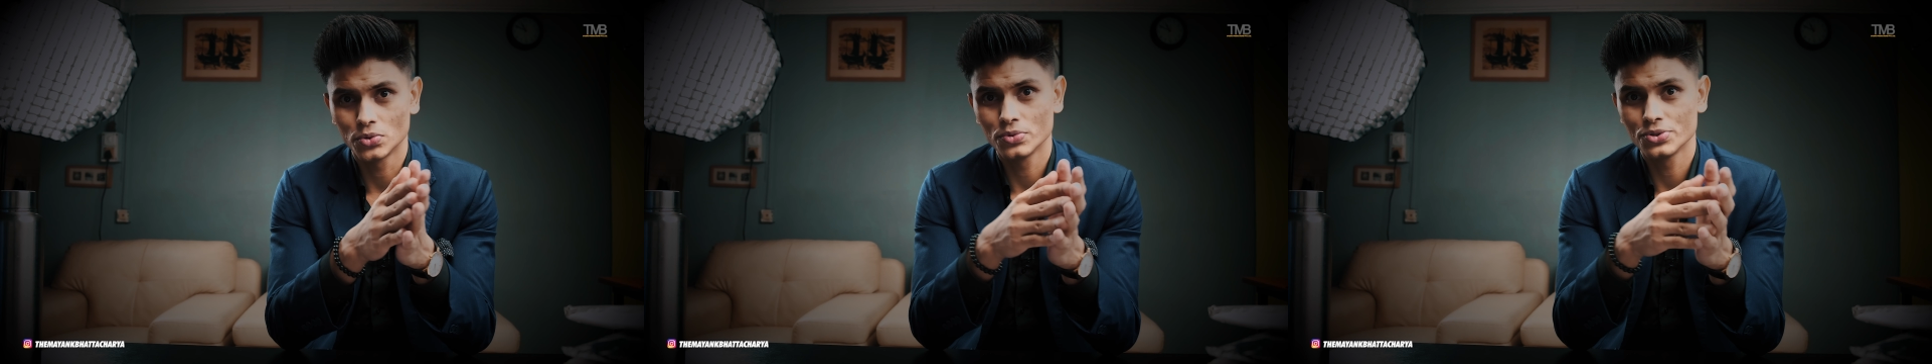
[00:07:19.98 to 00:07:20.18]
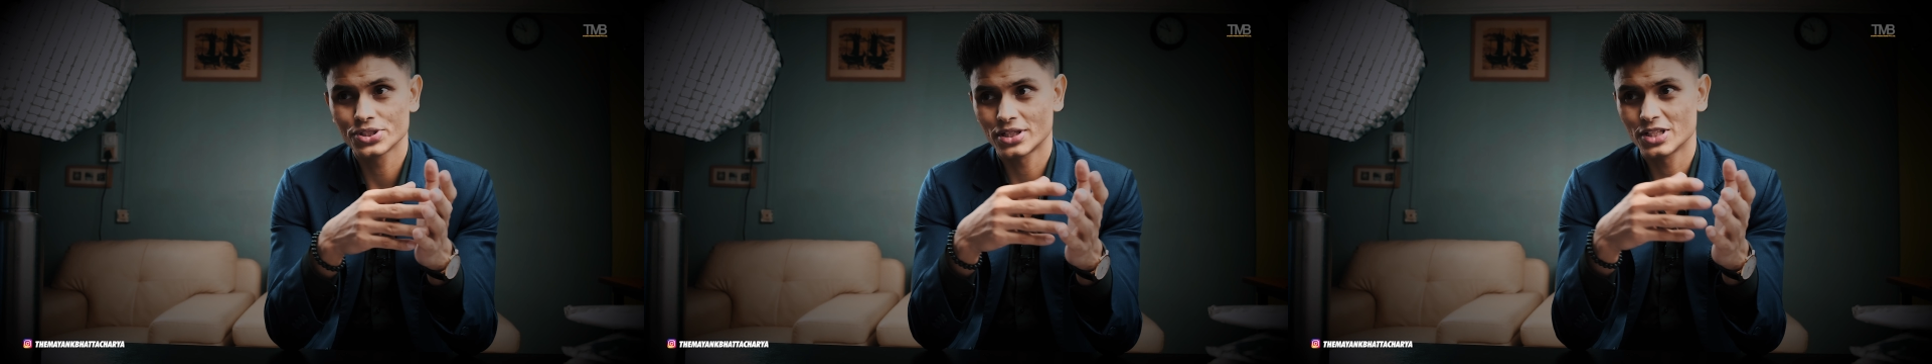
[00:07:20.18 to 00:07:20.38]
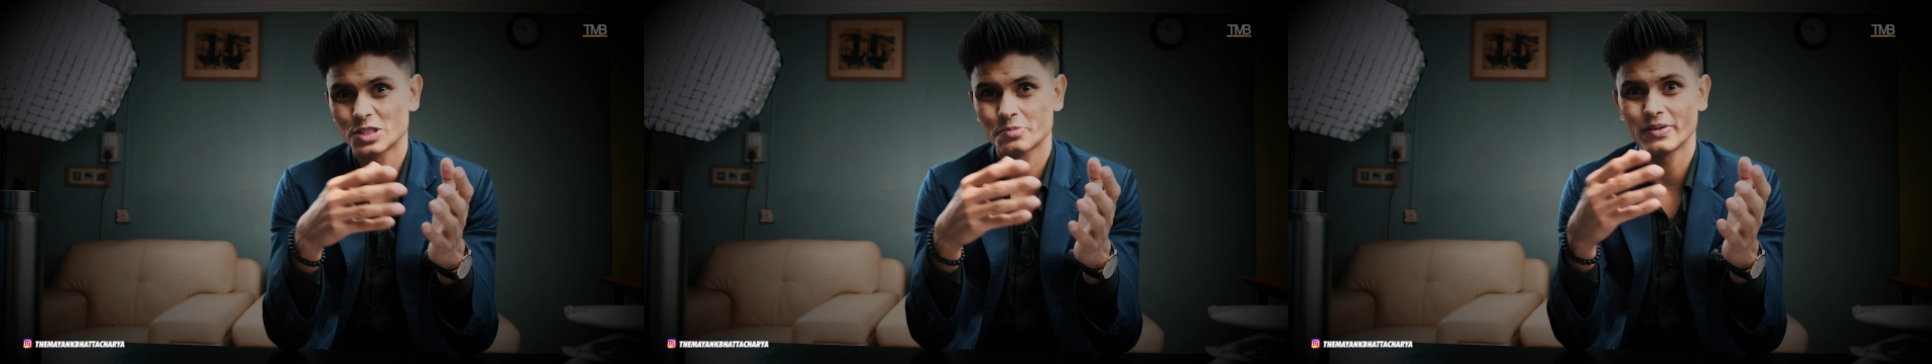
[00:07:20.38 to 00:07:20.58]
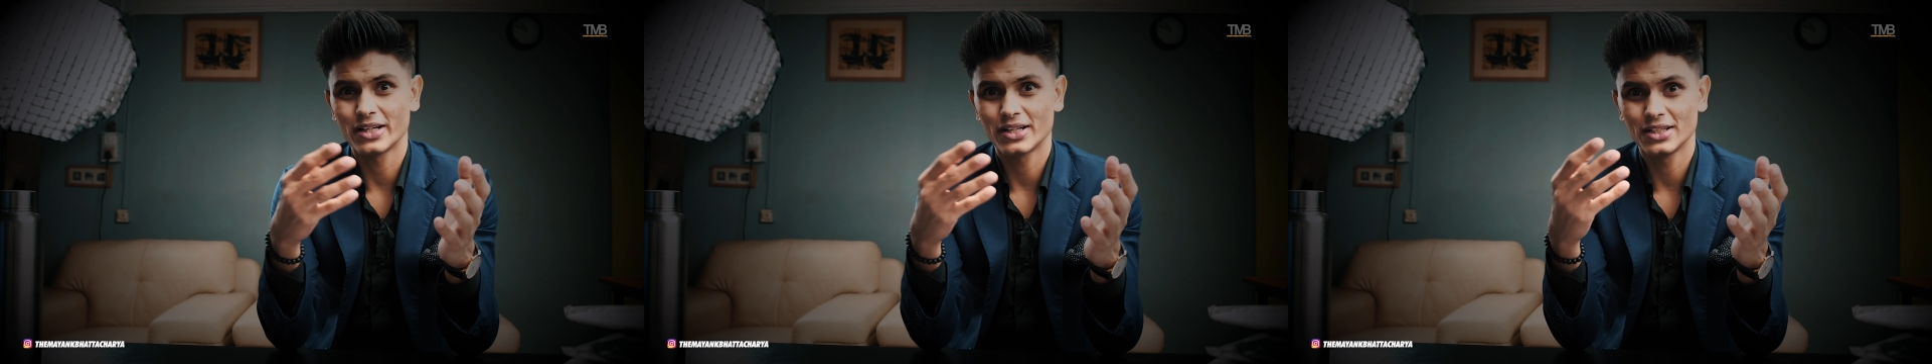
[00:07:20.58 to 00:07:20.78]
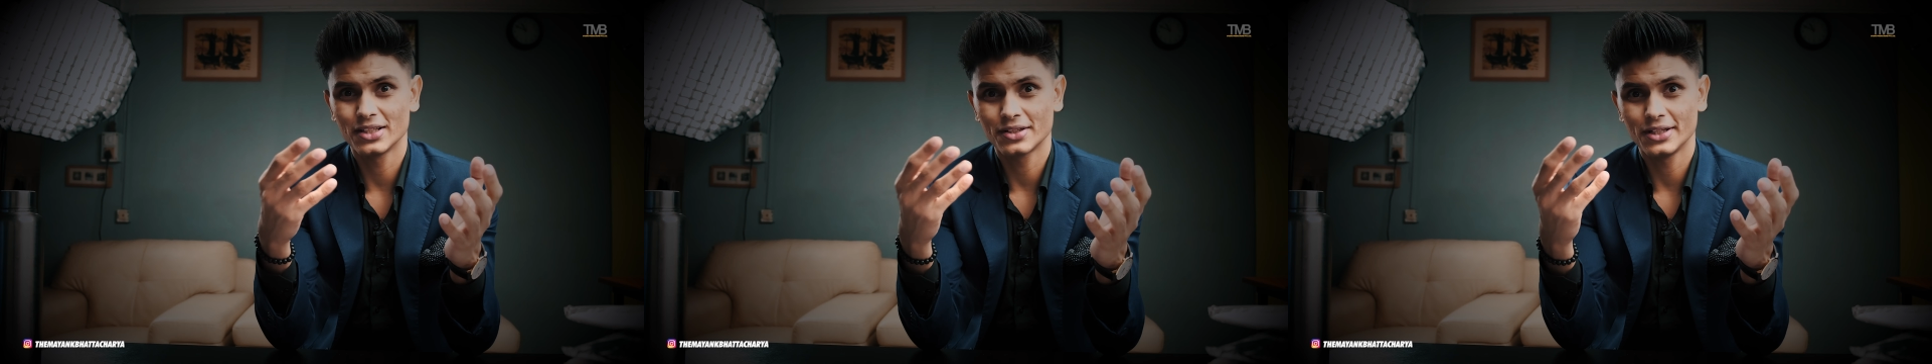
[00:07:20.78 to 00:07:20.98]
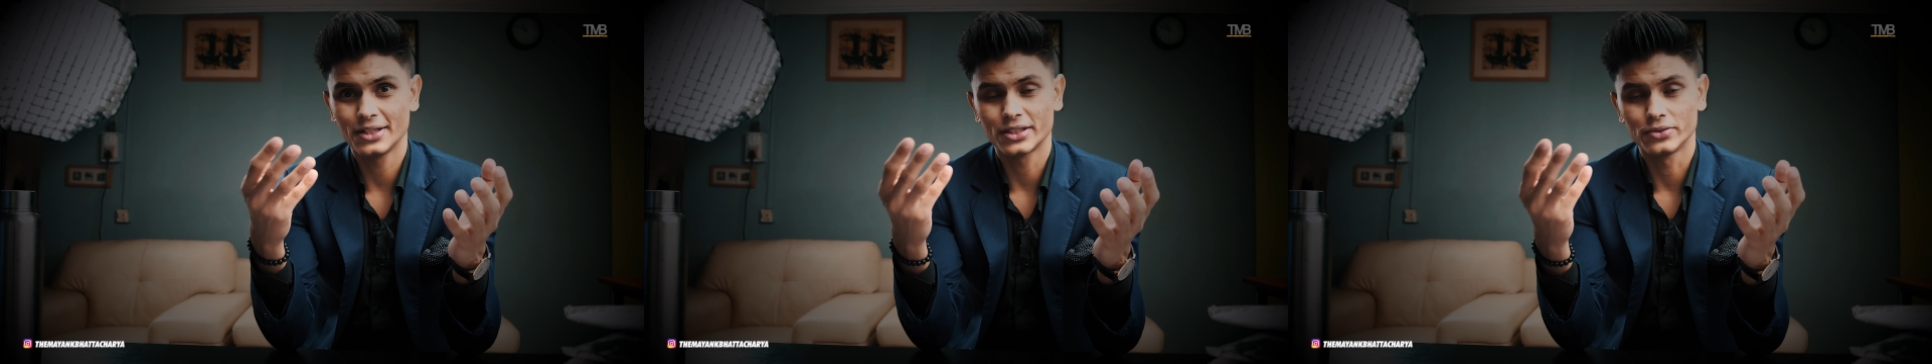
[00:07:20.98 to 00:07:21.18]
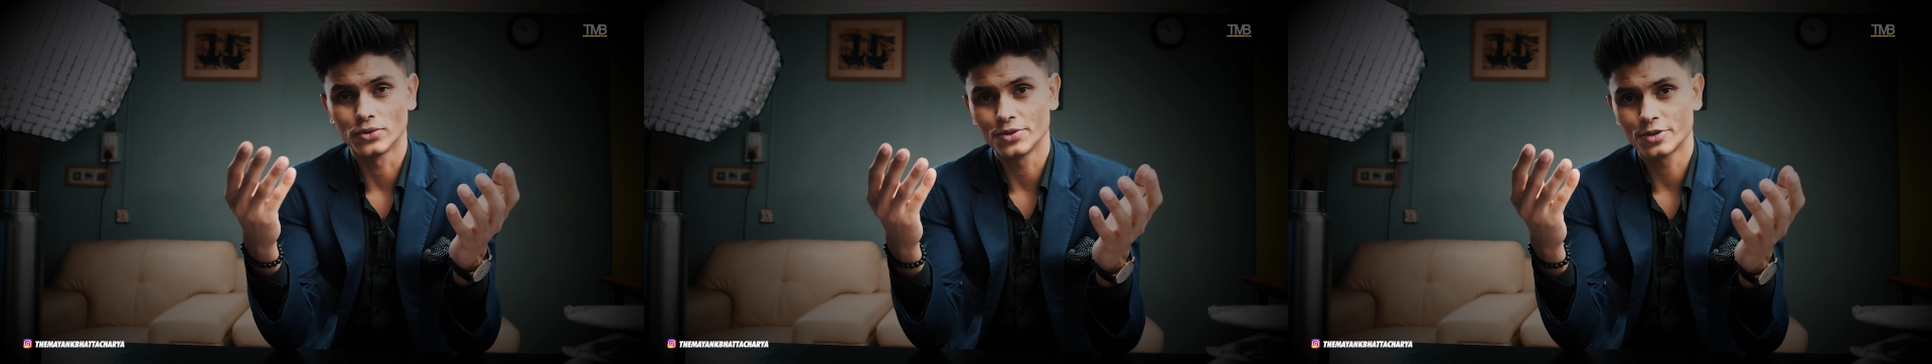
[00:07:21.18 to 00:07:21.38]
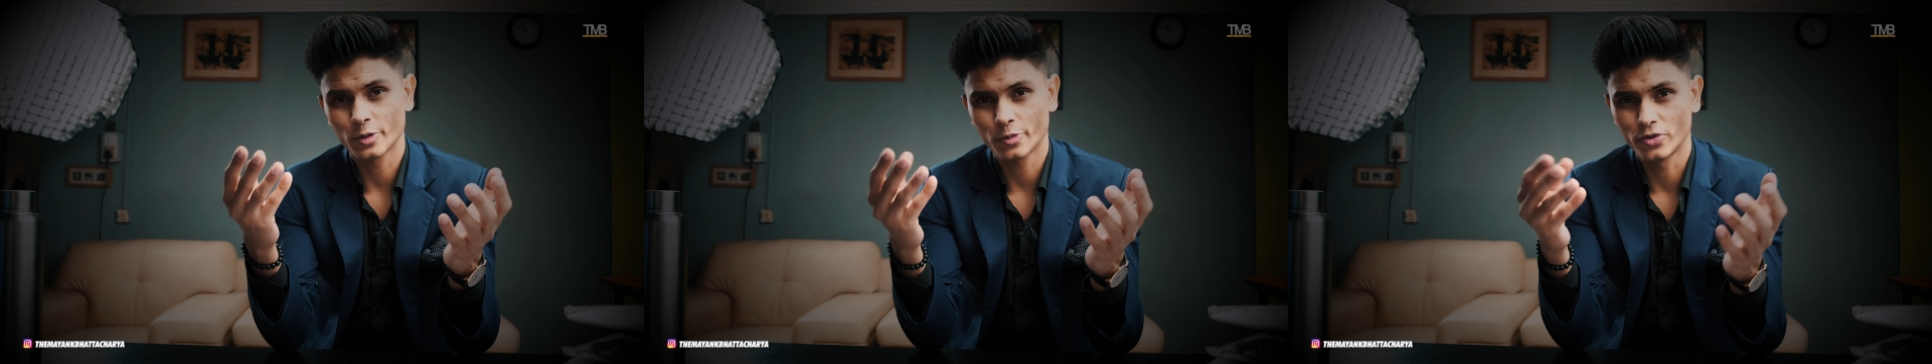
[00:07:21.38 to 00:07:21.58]
who is an aspiring creative
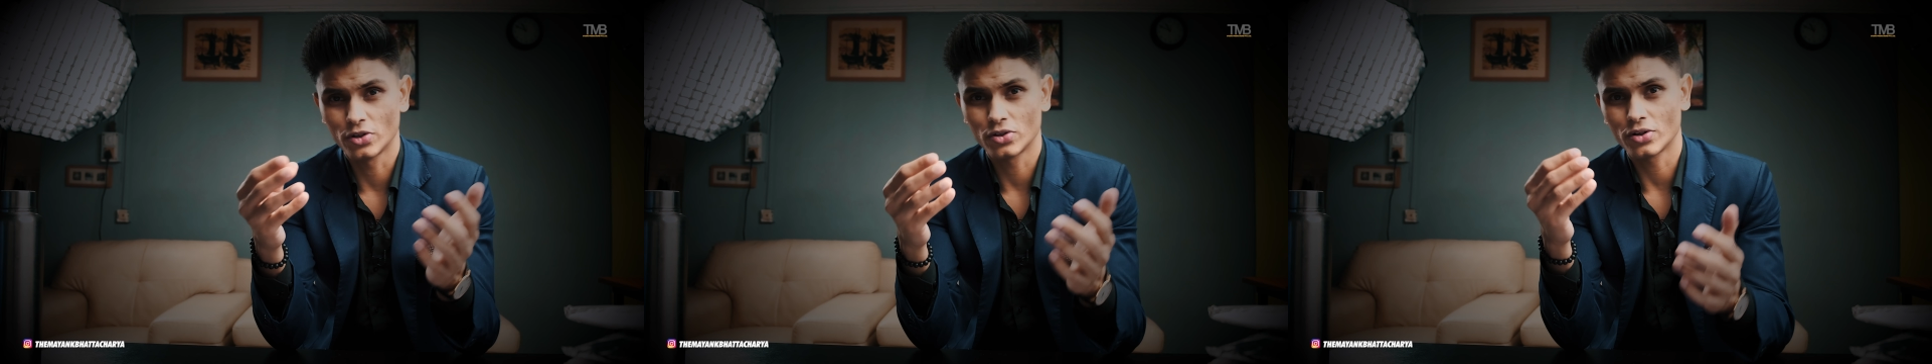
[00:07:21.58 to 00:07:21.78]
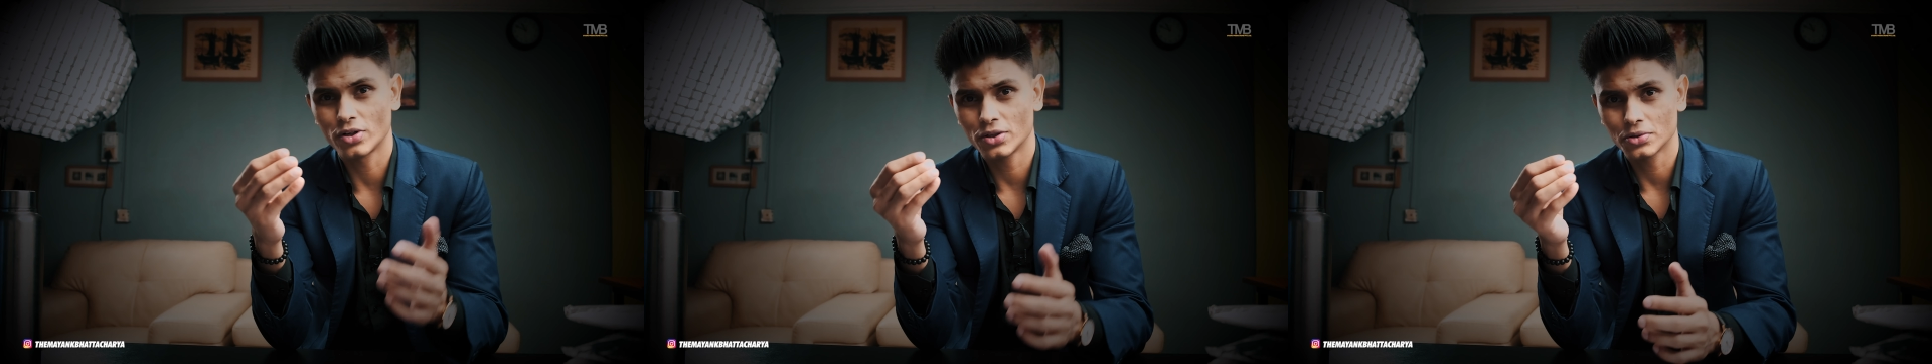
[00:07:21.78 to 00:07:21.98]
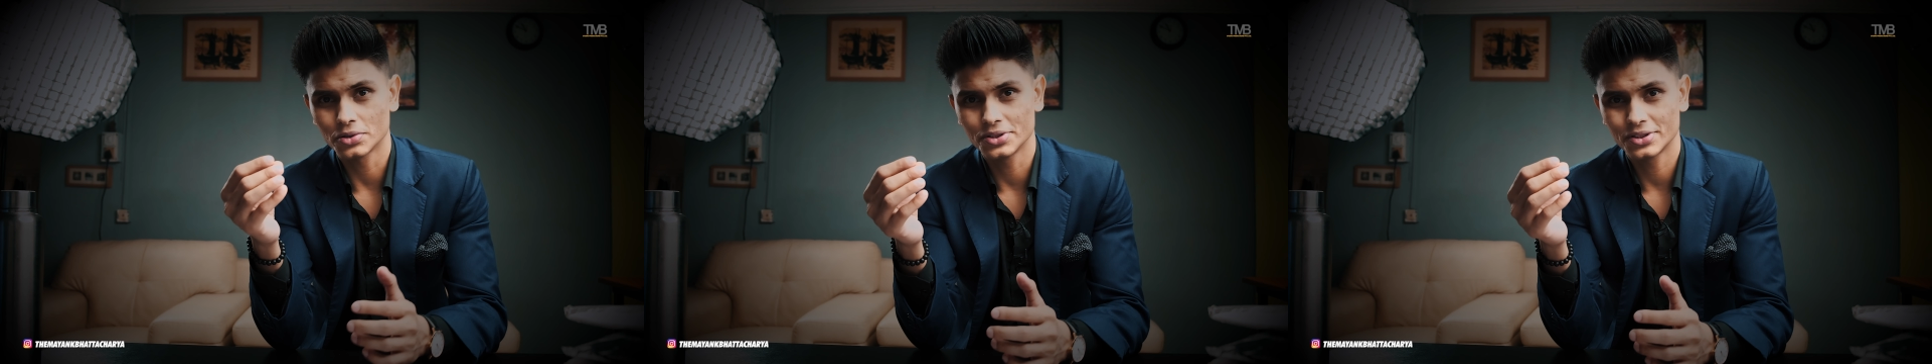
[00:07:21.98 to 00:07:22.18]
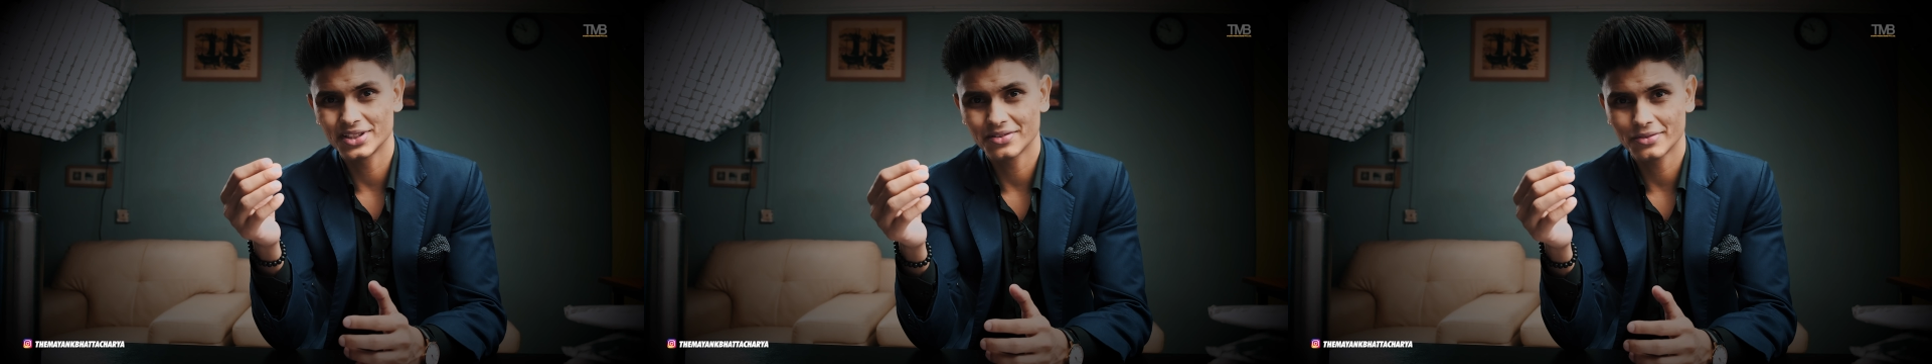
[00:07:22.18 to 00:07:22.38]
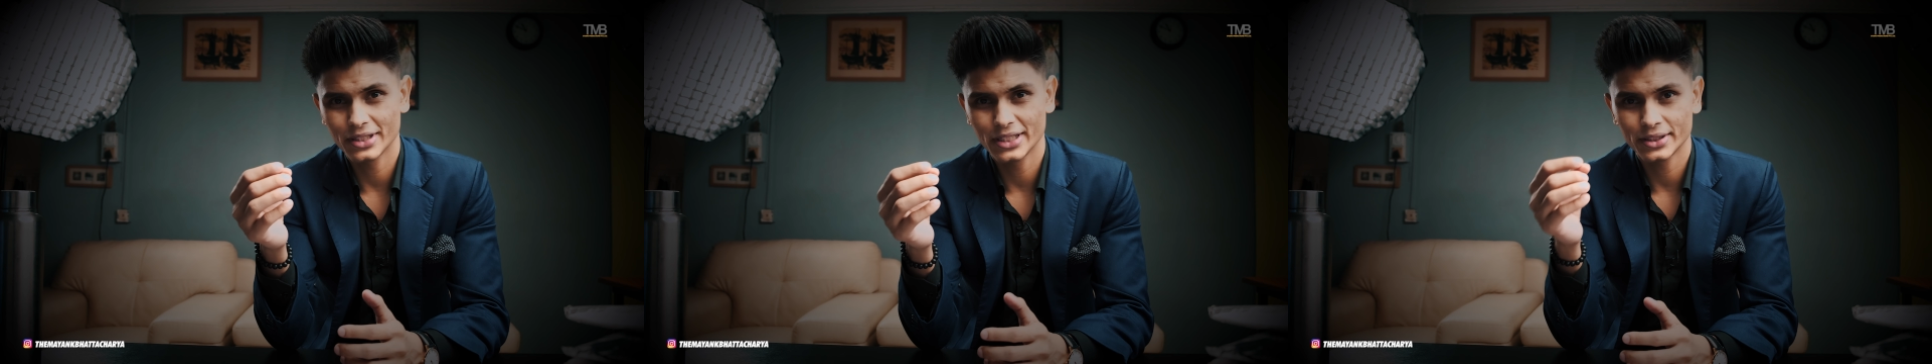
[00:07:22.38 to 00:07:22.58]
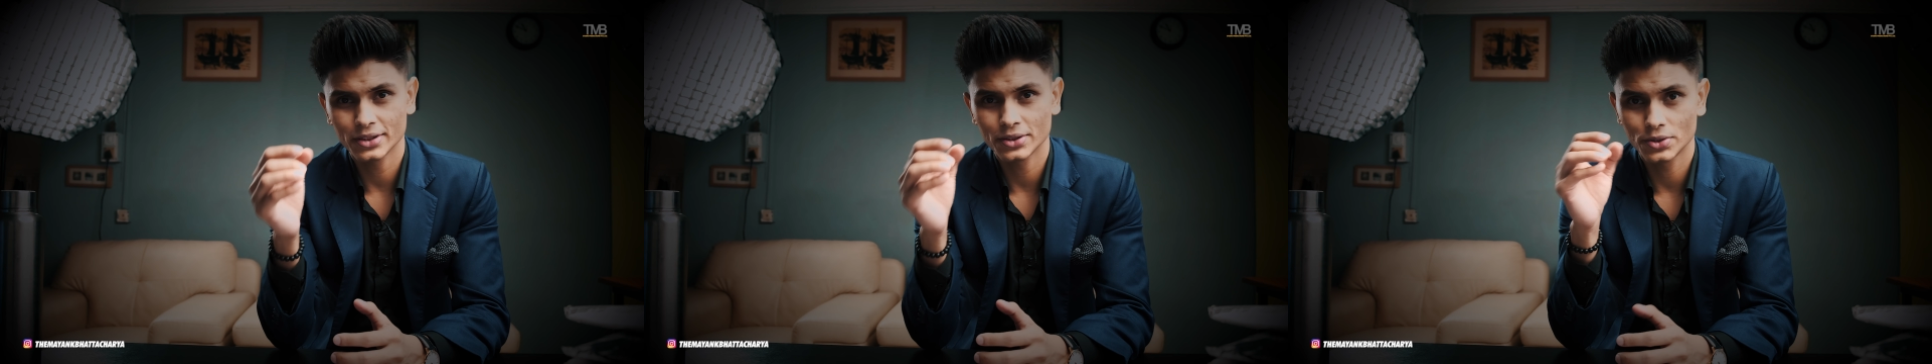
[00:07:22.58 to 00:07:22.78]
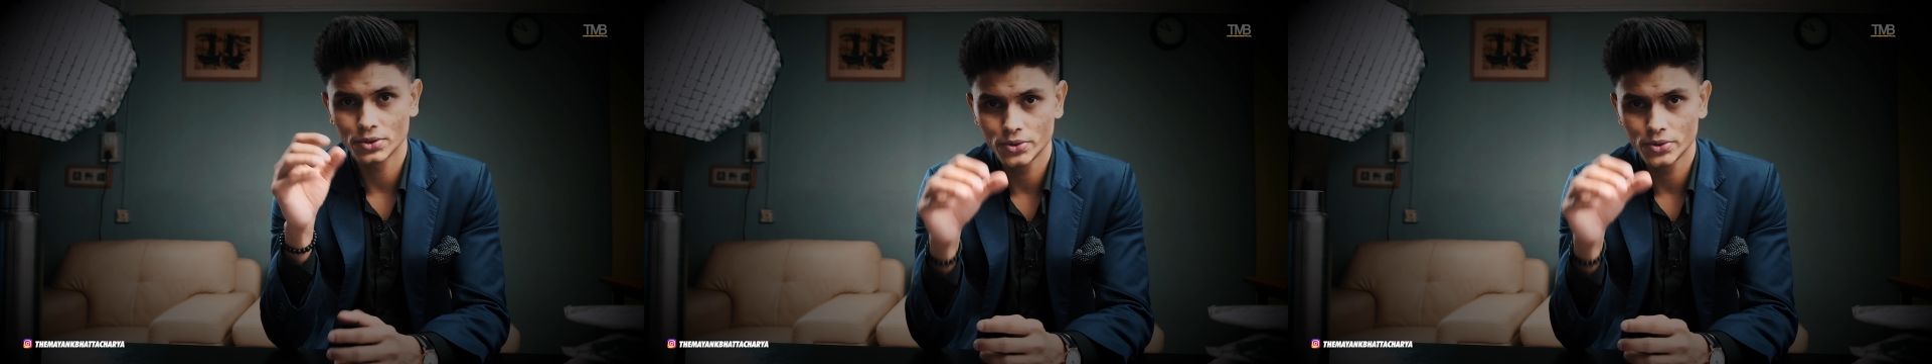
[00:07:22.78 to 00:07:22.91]
entrepreneur or a content creator,